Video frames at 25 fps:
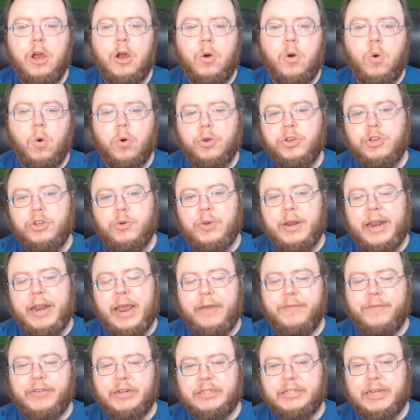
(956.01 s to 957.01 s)
or you can
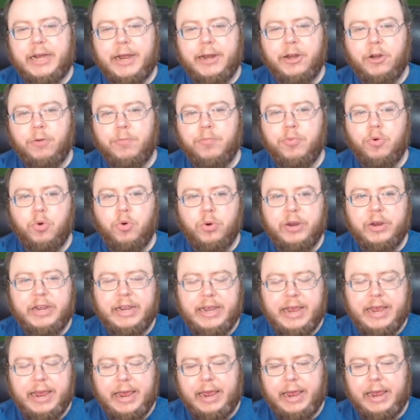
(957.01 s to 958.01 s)
have entire
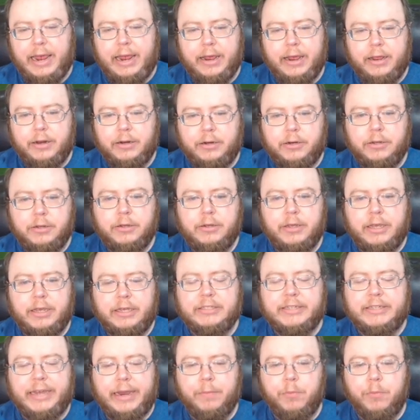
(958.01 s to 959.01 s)
pre-canned
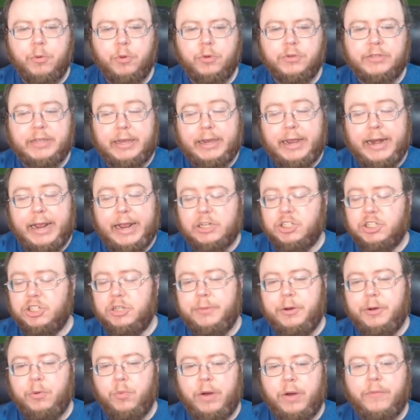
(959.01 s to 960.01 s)
examples that can actually
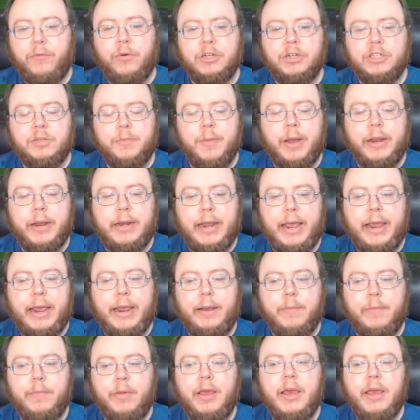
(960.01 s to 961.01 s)
be referenced by
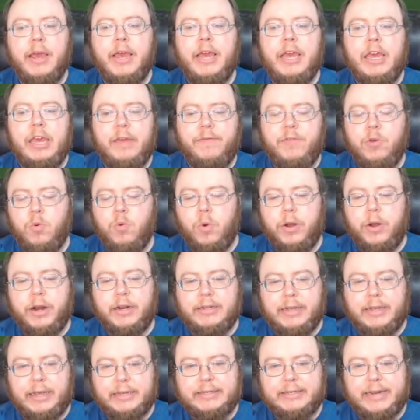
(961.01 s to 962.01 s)
name if you want to
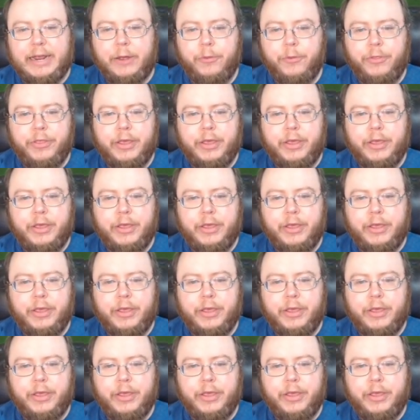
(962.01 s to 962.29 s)
test out